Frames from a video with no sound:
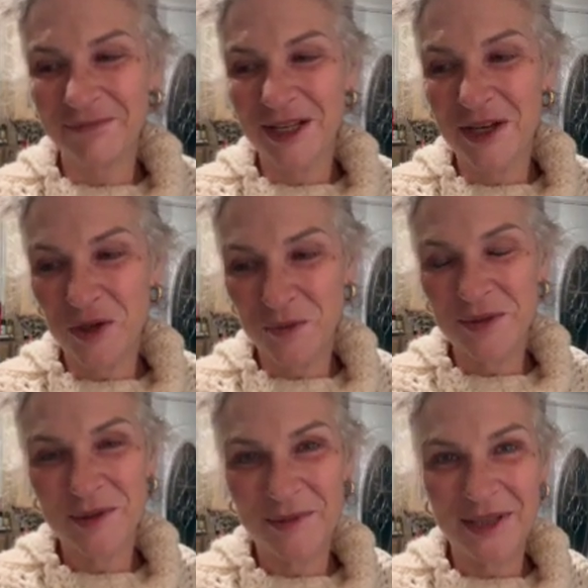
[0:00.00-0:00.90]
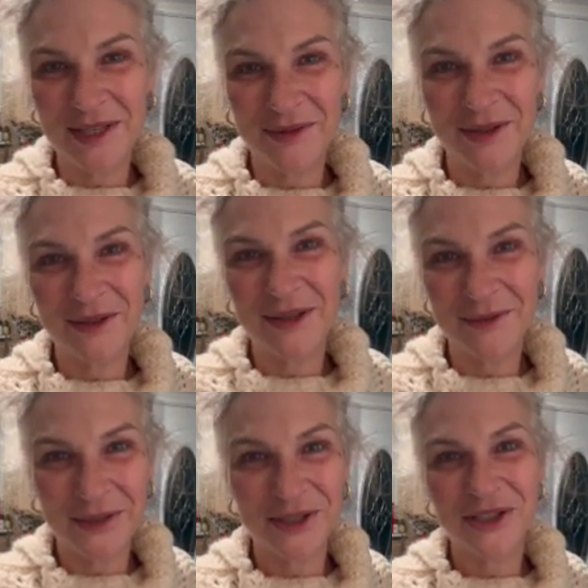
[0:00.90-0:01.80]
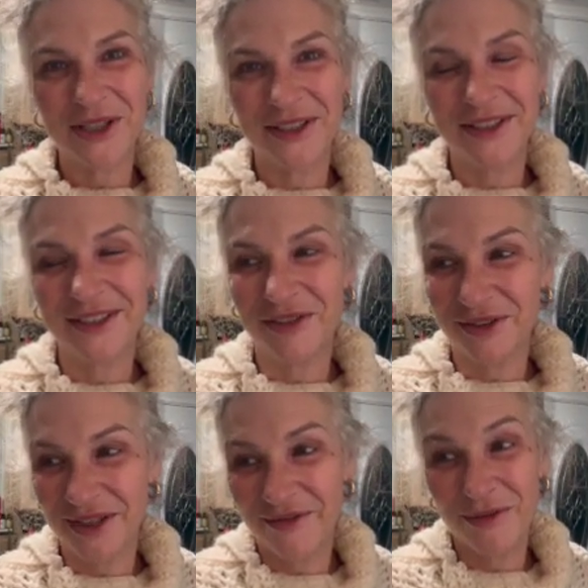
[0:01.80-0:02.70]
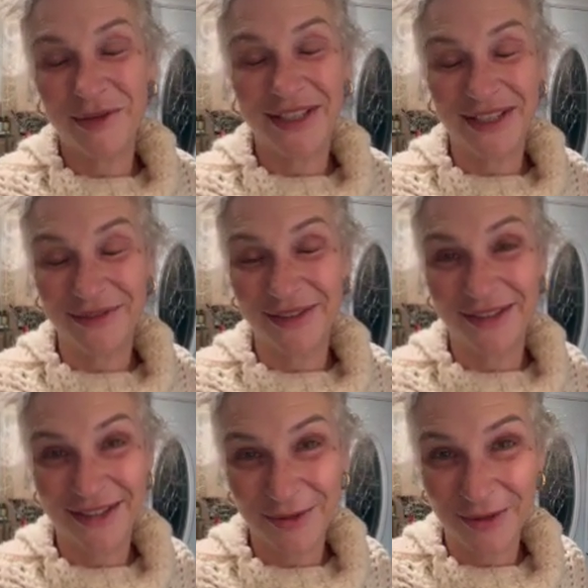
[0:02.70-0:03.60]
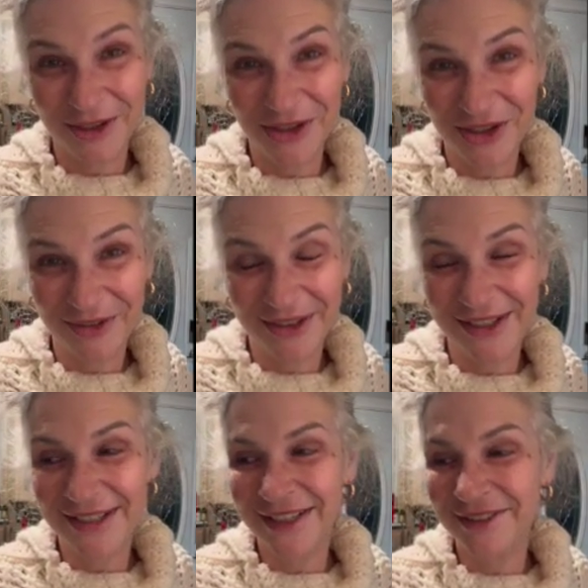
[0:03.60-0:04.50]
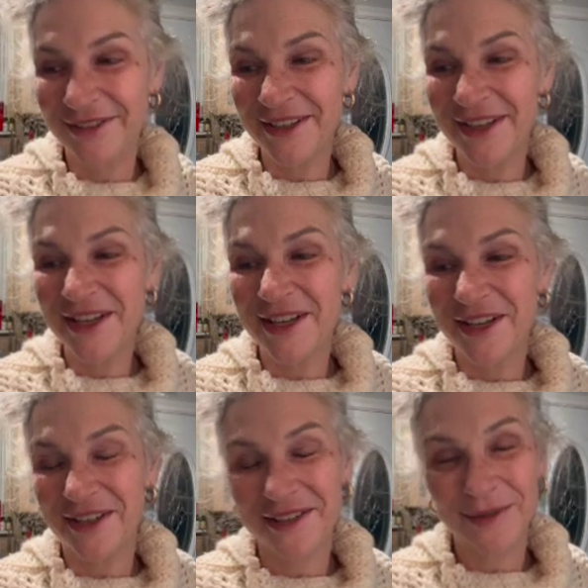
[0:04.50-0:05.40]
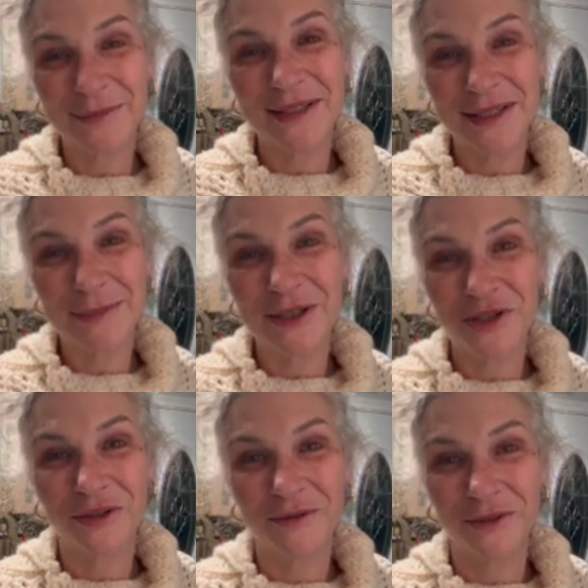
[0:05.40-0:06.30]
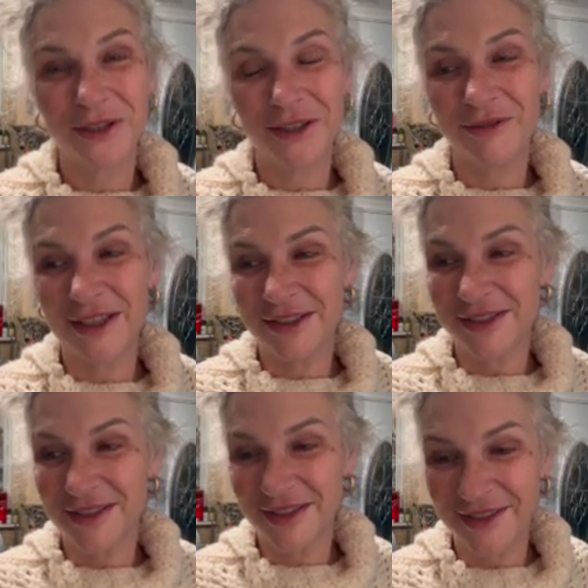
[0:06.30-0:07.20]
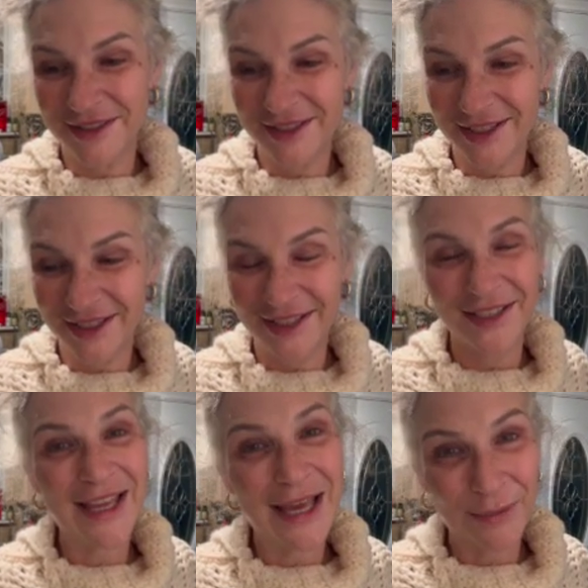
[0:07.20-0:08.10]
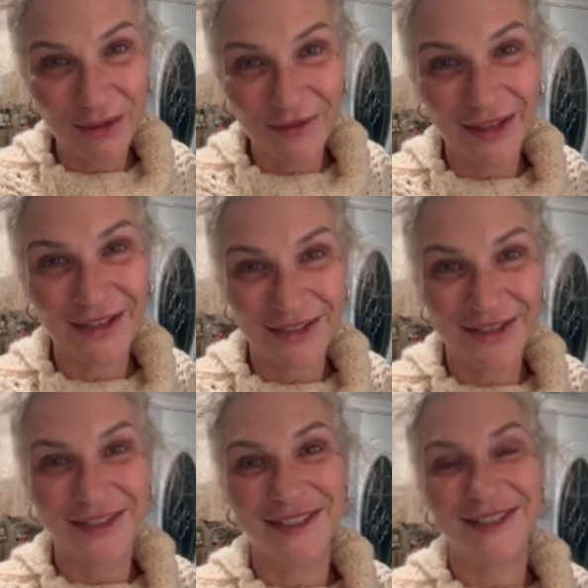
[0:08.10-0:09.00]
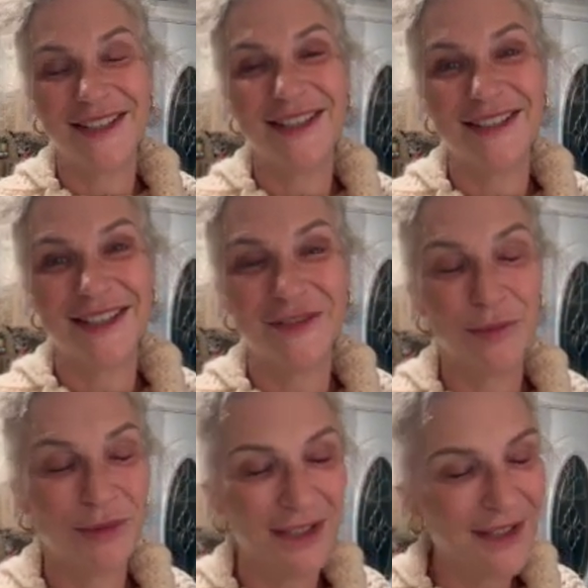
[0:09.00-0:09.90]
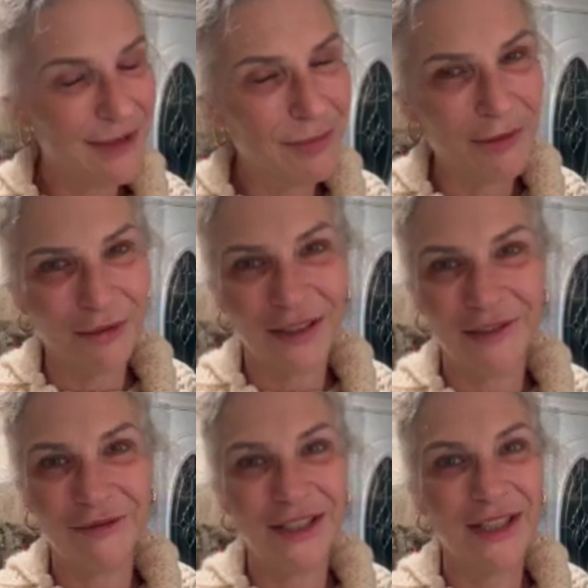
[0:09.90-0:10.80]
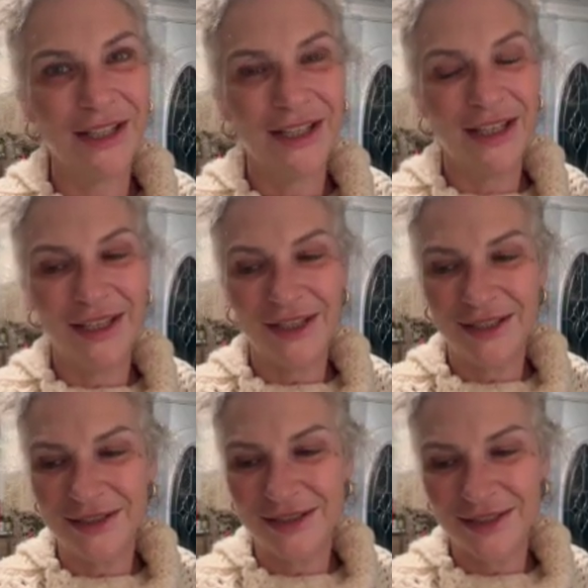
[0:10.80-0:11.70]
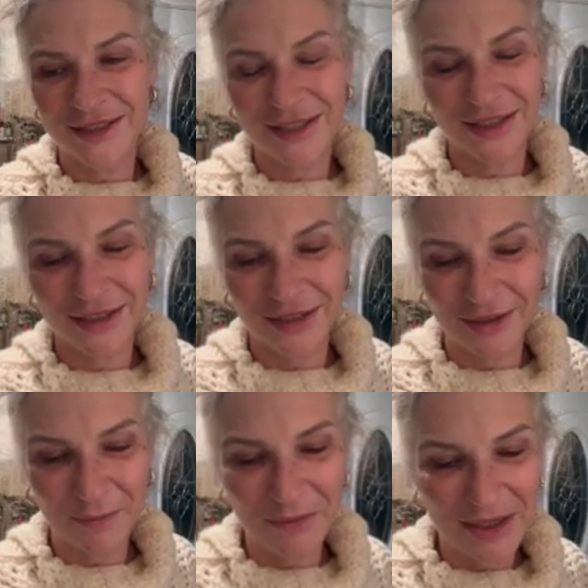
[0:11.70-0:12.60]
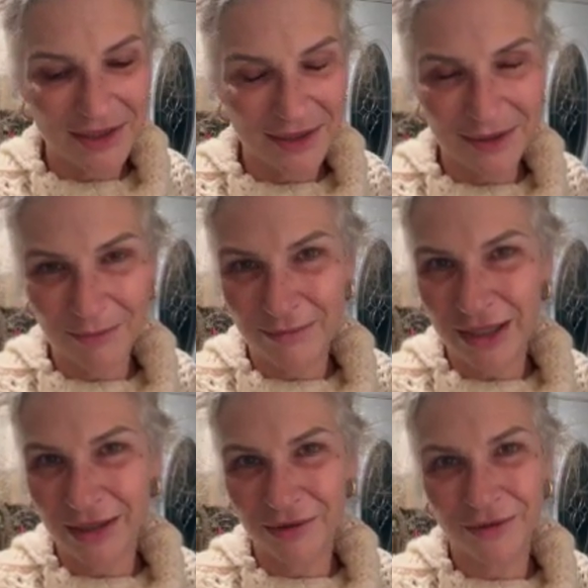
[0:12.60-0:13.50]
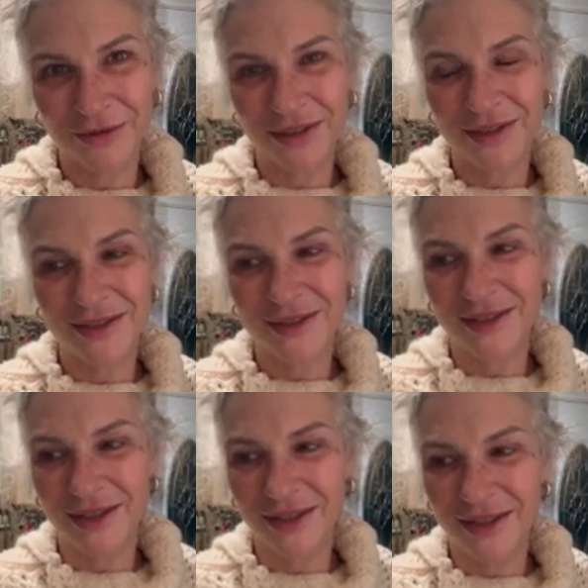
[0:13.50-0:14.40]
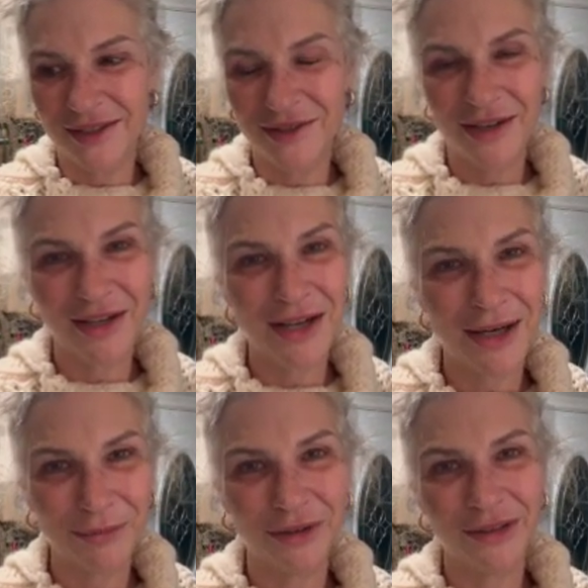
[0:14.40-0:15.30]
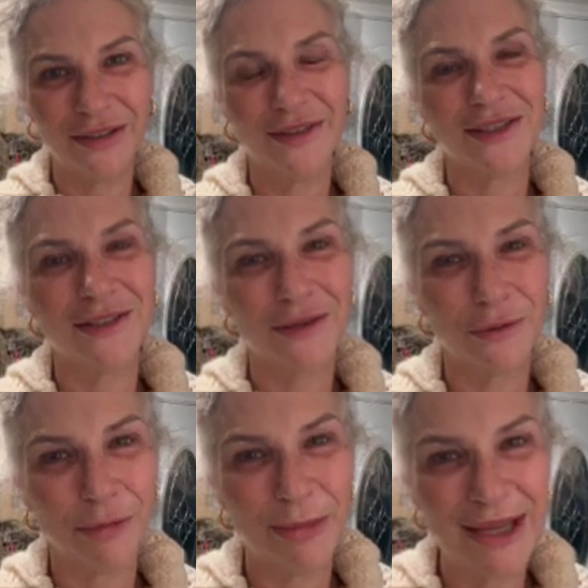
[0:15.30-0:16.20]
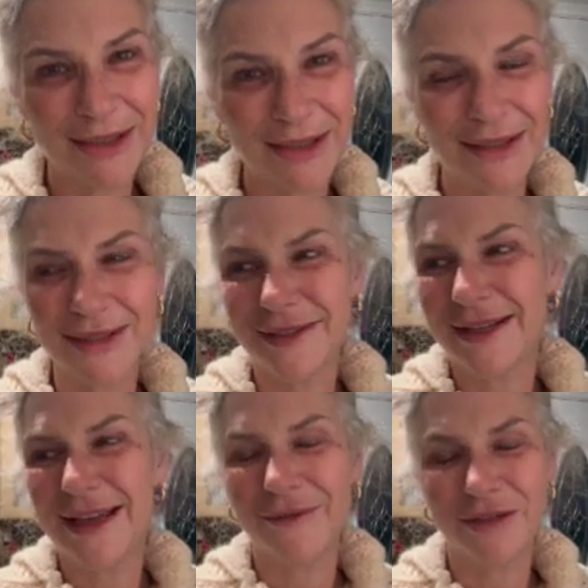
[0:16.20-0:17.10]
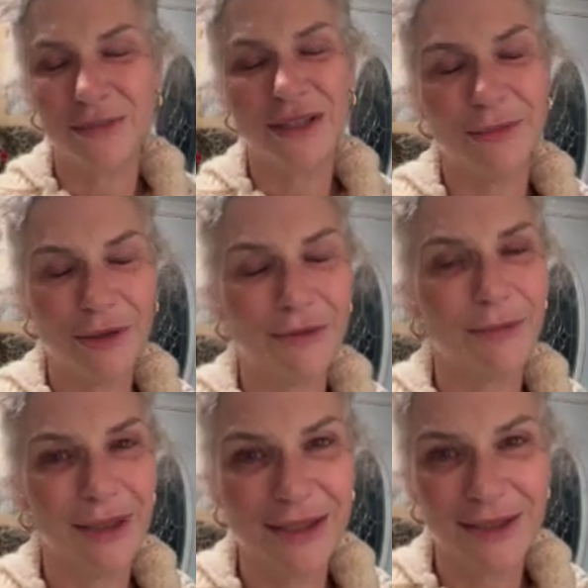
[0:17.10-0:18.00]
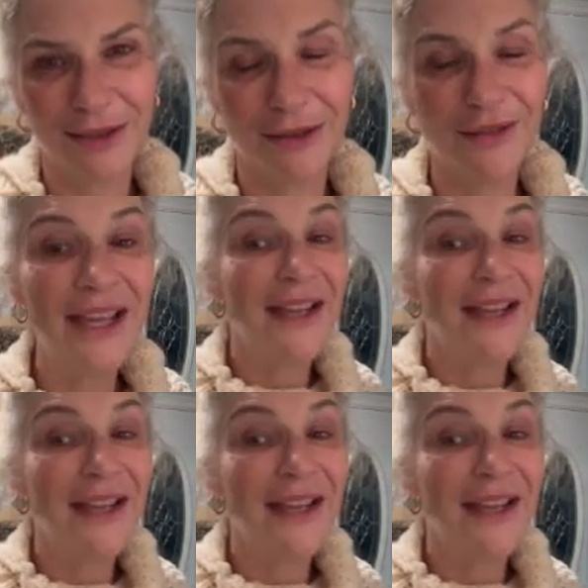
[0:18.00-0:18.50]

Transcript: I hope somebody out there that's watching, or everybody out there that's watching right now, got something special for their Valentine's Day, and happy Valentine's Day to everybody. It's about love, and it doesn't matter. It's not a couple love. It's not a romantic. It doesn't have to be about romantic love.